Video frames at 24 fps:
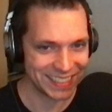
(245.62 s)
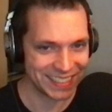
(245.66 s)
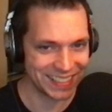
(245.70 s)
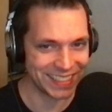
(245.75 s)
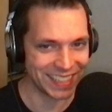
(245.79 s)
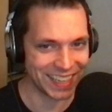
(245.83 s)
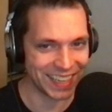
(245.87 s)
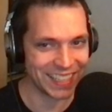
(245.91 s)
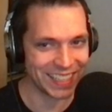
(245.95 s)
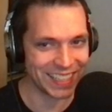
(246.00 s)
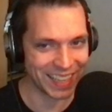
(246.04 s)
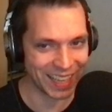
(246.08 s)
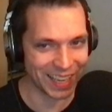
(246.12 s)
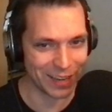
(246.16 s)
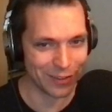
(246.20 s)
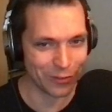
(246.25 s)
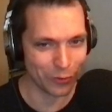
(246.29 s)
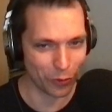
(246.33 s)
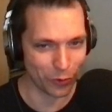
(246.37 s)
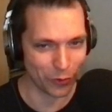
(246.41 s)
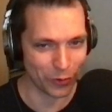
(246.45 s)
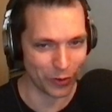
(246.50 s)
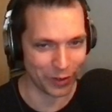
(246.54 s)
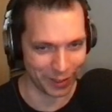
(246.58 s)

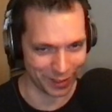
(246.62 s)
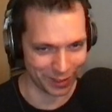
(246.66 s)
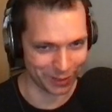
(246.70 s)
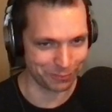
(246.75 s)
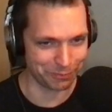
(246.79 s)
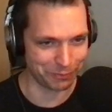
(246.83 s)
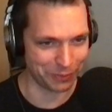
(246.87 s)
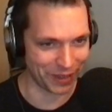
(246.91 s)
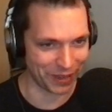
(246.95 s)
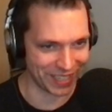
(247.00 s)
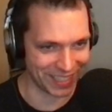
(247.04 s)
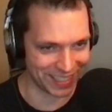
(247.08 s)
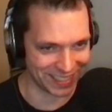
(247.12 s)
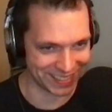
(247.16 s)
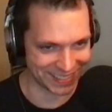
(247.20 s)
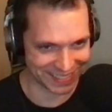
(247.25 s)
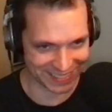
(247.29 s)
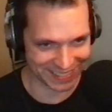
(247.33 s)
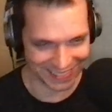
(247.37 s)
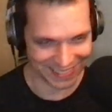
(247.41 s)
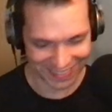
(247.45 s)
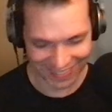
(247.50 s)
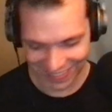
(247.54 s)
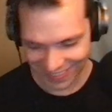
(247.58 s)
F3 is
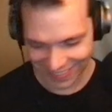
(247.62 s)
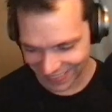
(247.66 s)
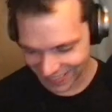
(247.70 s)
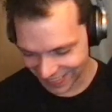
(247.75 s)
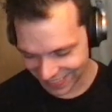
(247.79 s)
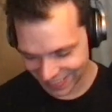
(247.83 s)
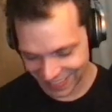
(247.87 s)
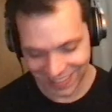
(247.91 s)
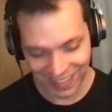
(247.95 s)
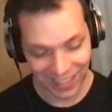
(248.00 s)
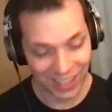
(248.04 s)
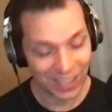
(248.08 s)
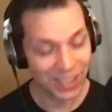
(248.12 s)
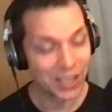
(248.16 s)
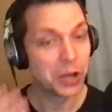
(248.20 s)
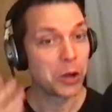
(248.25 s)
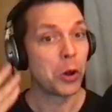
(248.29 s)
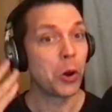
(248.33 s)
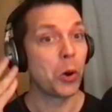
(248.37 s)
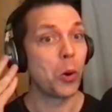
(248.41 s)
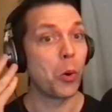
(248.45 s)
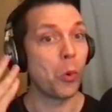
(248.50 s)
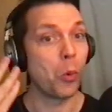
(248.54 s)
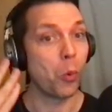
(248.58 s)
best.
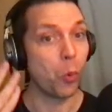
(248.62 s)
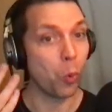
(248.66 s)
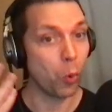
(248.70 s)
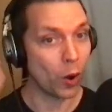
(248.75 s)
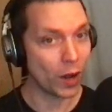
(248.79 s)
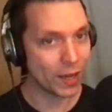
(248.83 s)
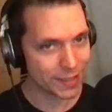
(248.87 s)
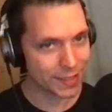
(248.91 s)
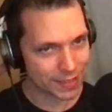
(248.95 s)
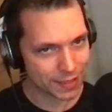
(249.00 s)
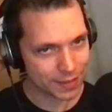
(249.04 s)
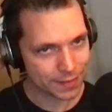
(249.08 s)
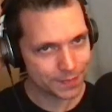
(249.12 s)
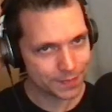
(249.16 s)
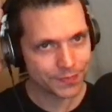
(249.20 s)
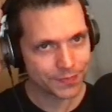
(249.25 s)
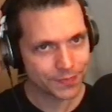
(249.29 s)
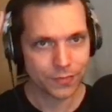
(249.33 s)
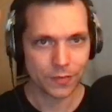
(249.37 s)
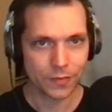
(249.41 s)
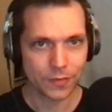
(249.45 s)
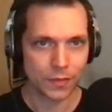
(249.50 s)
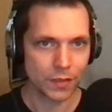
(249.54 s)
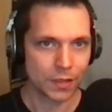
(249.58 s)
What?
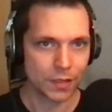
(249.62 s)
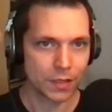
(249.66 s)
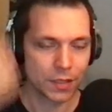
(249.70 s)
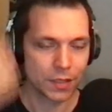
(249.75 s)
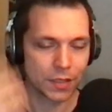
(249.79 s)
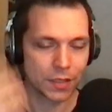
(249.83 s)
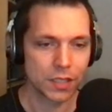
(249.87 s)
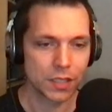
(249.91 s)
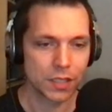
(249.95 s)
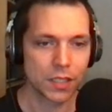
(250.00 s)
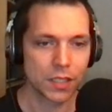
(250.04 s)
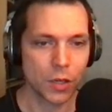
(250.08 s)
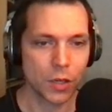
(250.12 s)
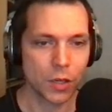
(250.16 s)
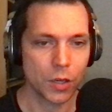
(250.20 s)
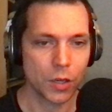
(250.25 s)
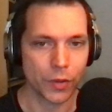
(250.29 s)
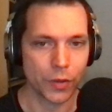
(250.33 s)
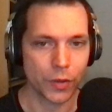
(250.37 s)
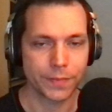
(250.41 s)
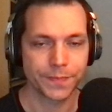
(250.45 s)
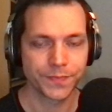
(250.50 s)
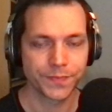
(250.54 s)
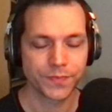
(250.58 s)
Okay.
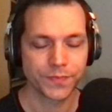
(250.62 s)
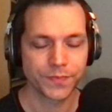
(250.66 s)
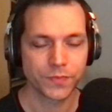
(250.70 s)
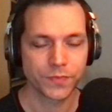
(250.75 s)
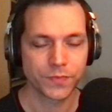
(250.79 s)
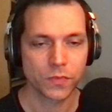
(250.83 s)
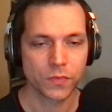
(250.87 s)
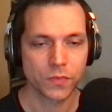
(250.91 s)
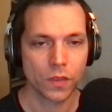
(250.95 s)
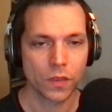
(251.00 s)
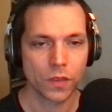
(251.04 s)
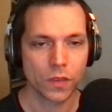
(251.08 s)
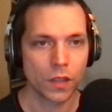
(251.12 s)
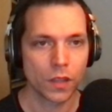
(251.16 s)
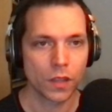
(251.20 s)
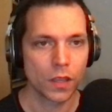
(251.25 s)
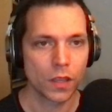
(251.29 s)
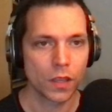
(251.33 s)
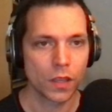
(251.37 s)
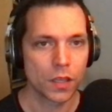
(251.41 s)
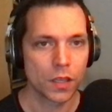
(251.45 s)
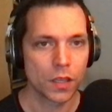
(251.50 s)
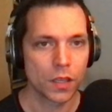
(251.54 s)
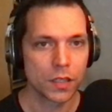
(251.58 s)

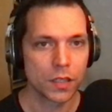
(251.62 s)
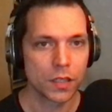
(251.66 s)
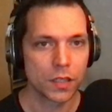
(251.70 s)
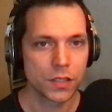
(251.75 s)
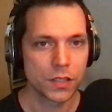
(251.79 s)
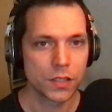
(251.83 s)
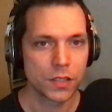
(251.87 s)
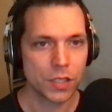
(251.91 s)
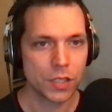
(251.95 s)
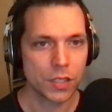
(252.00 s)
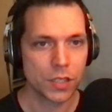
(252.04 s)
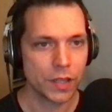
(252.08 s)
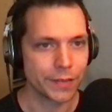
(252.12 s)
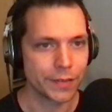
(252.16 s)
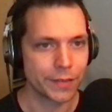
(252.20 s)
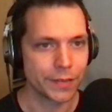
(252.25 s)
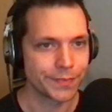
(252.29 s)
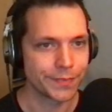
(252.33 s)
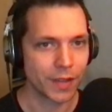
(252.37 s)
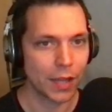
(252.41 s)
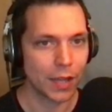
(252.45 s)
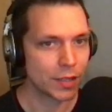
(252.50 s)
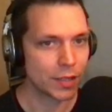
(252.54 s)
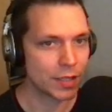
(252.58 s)
So yeah, I
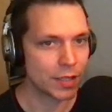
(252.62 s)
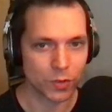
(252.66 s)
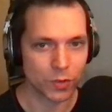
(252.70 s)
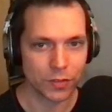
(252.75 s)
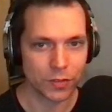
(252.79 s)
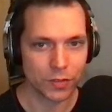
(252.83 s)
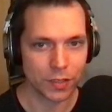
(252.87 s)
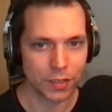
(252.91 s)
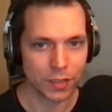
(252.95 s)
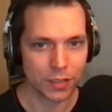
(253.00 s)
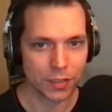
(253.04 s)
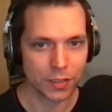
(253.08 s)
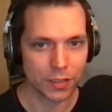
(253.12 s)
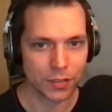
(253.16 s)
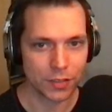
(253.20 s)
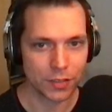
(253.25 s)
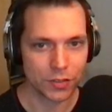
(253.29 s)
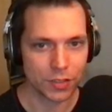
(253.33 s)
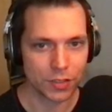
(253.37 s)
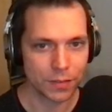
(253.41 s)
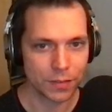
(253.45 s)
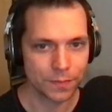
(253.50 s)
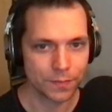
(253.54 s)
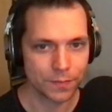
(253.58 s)
thought that was really, really
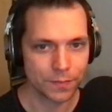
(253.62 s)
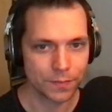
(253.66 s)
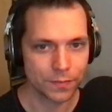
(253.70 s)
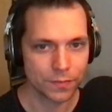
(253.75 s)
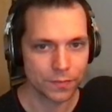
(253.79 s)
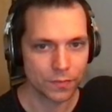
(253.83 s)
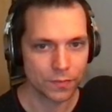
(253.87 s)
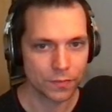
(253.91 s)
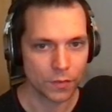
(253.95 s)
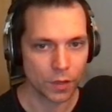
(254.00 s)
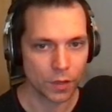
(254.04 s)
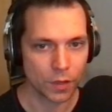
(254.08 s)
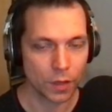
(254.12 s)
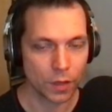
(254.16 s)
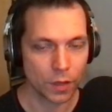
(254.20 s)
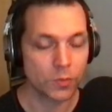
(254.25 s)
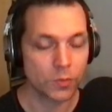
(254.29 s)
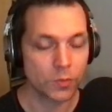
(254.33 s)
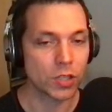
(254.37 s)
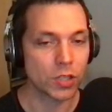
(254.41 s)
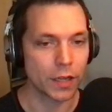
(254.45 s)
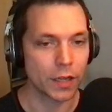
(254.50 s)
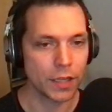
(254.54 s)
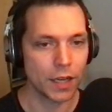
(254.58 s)
interesting. I'm
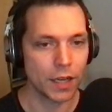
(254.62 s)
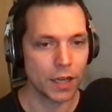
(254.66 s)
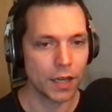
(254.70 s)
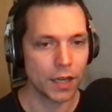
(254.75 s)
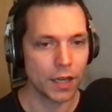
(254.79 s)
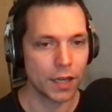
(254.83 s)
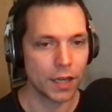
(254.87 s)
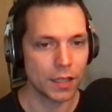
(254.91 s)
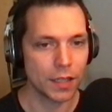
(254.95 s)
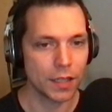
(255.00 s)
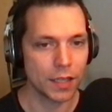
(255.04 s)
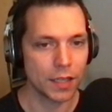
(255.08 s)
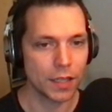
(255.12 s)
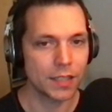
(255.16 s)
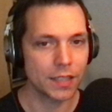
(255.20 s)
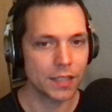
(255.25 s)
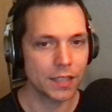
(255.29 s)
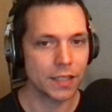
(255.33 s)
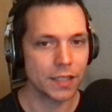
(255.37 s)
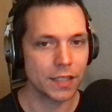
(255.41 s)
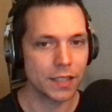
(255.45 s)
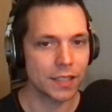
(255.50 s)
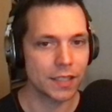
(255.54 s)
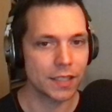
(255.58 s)
sorry.
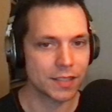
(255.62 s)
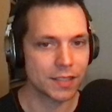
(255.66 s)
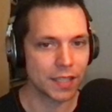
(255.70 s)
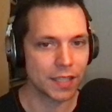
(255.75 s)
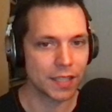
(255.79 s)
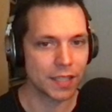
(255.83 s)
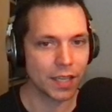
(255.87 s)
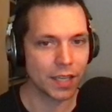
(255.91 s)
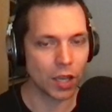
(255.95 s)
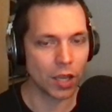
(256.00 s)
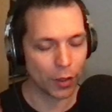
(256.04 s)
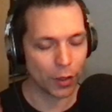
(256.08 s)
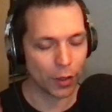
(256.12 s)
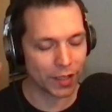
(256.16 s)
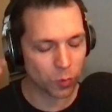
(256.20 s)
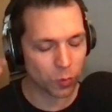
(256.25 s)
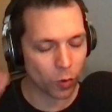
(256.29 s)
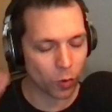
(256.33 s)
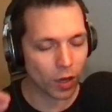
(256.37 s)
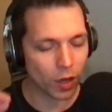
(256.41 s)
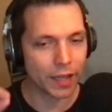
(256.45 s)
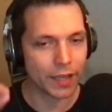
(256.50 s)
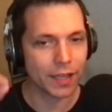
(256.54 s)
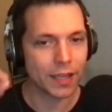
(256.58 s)
It's saying that's
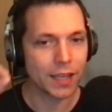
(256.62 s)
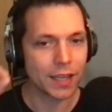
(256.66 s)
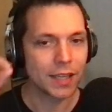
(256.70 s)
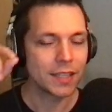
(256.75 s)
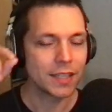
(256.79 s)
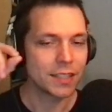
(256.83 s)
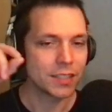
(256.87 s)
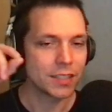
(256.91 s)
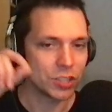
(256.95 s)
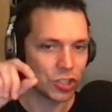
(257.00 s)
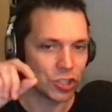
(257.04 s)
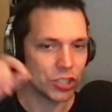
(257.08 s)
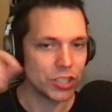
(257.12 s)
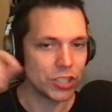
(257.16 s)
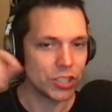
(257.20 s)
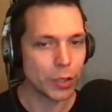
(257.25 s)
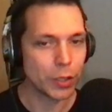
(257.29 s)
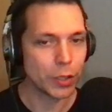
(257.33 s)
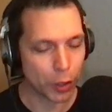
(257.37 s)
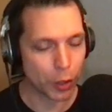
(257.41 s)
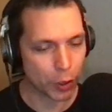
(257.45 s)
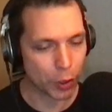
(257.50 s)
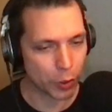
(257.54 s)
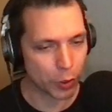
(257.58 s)
why
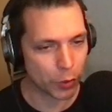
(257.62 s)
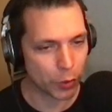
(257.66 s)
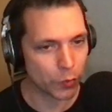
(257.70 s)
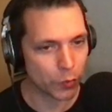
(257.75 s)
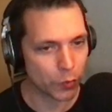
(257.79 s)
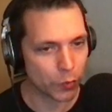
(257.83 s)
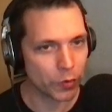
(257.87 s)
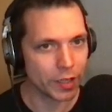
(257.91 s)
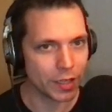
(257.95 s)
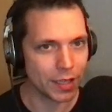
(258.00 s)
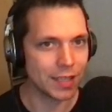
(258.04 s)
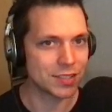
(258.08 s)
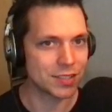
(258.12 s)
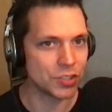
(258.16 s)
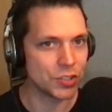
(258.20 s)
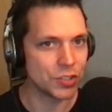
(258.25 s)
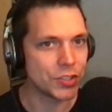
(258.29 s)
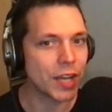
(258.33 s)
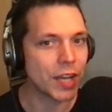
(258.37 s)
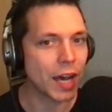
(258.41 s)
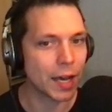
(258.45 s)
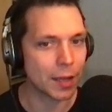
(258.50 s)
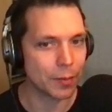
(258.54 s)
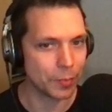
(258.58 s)
G3 is
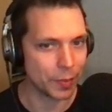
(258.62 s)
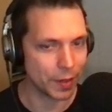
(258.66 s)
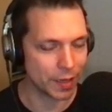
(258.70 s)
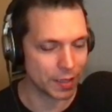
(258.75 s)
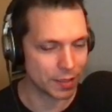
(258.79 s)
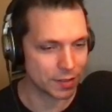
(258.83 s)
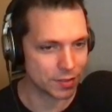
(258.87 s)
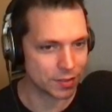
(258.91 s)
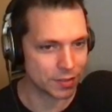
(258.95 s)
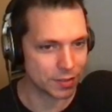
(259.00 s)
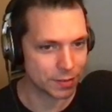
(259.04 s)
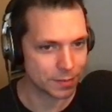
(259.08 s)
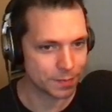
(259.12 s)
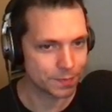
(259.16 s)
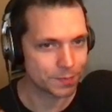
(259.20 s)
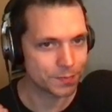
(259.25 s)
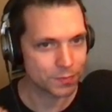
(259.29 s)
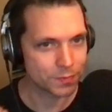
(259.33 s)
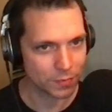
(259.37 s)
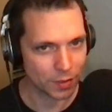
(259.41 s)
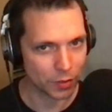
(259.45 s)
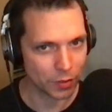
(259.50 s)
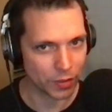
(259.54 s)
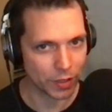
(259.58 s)
not best.
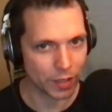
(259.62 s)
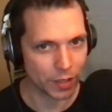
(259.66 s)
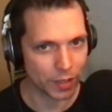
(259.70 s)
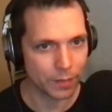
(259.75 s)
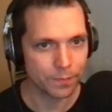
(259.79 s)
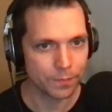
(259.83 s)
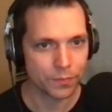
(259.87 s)
Okay?